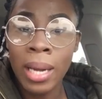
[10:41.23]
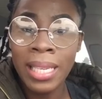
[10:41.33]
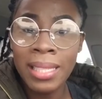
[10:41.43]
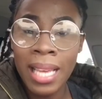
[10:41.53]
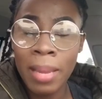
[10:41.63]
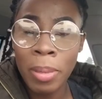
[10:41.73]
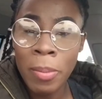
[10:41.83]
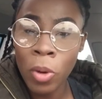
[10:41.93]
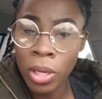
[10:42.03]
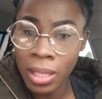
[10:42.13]
He said,
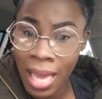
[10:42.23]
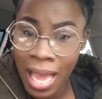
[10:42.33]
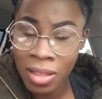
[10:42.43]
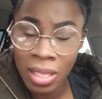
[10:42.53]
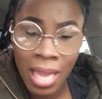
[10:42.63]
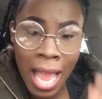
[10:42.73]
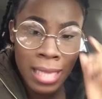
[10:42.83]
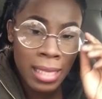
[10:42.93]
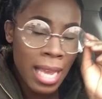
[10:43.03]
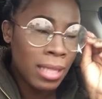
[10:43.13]
people on the
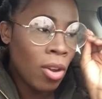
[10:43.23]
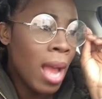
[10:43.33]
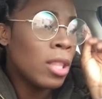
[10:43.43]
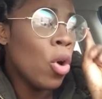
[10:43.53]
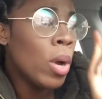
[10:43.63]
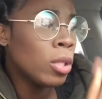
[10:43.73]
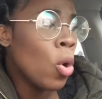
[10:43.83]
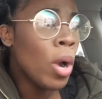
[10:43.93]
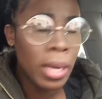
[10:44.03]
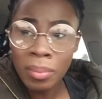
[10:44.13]
last days cry, Lord,
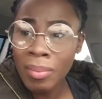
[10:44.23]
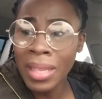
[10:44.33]
Lord,